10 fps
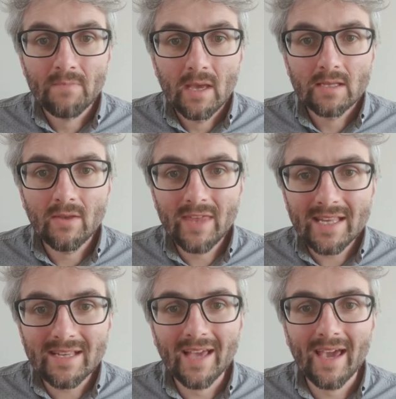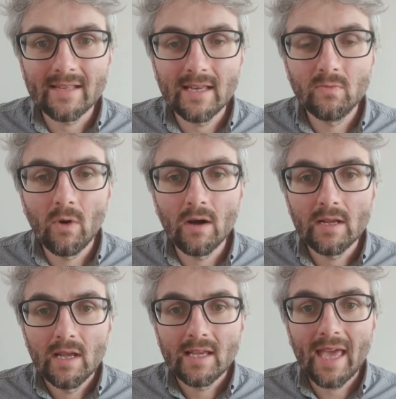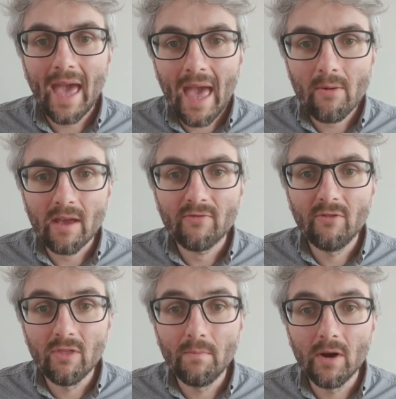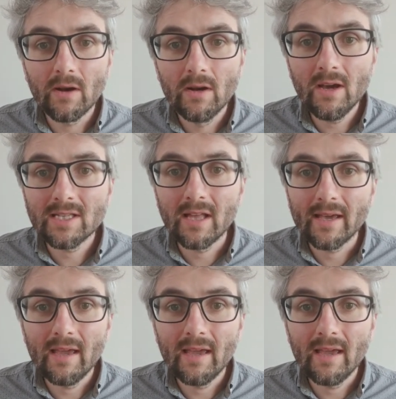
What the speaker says: So this, I guess, is what caring for the book looks like.